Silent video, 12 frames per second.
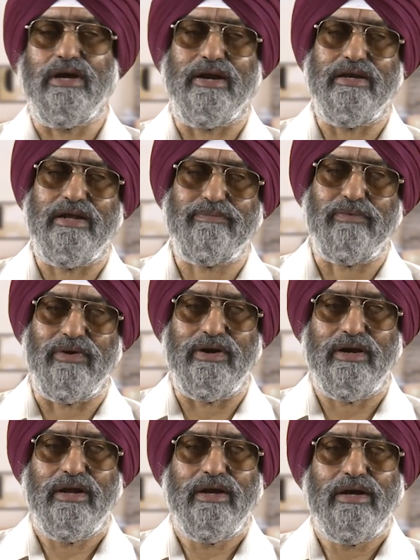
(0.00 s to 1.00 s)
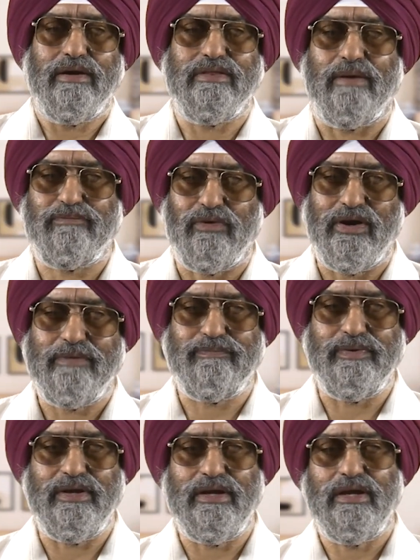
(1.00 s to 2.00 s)
earlier point and the point
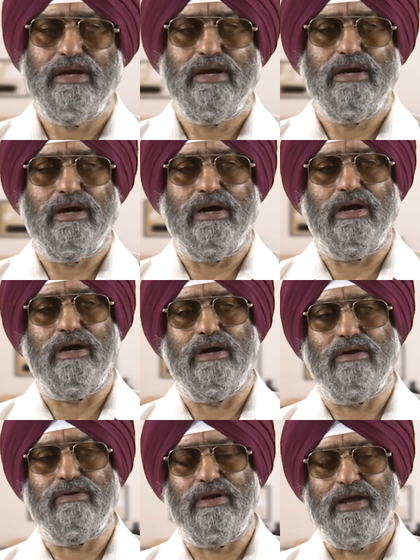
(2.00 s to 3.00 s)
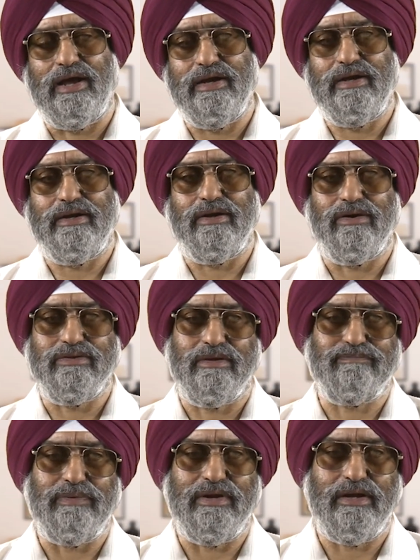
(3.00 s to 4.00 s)
P uh, uh lie on the
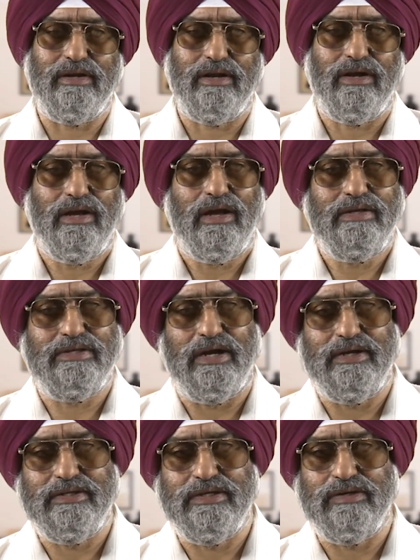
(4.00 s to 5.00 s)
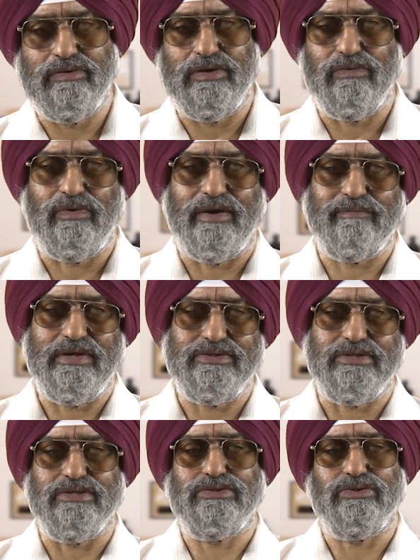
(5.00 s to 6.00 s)
plane z is equal to 1 by
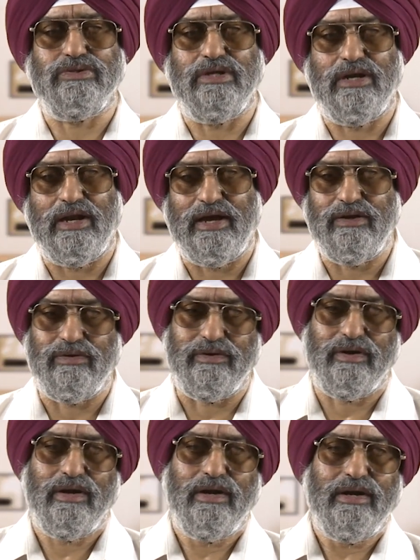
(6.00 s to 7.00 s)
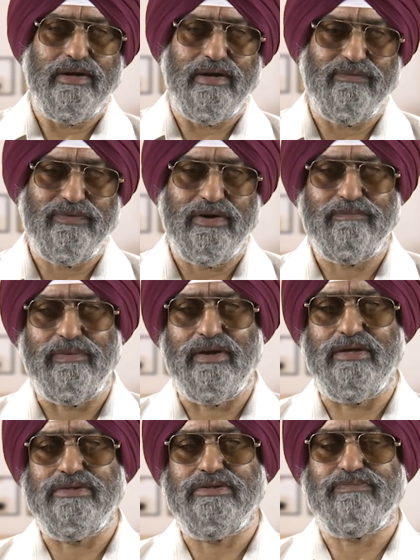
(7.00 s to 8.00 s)
6. So, they lie on different
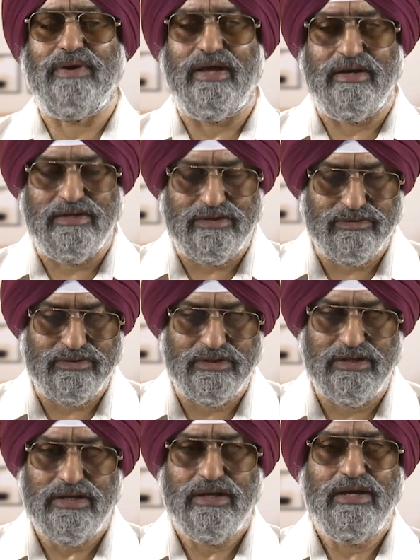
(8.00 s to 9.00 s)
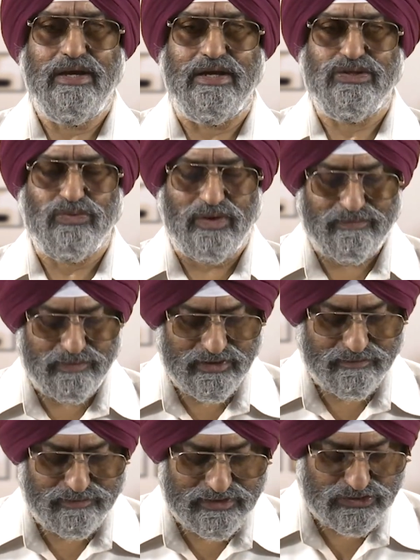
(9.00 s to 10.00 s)
planes parallel to the x y
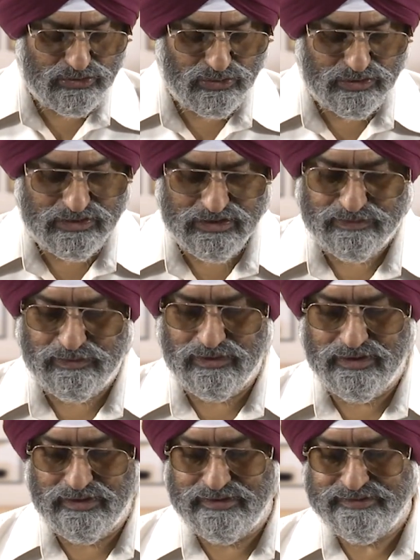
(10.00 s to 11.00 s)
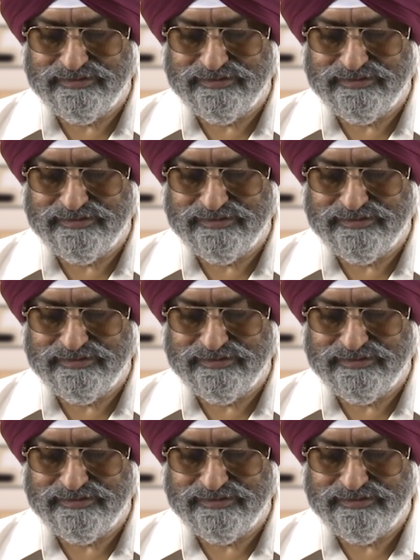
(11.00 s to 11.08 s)
plane please note this point.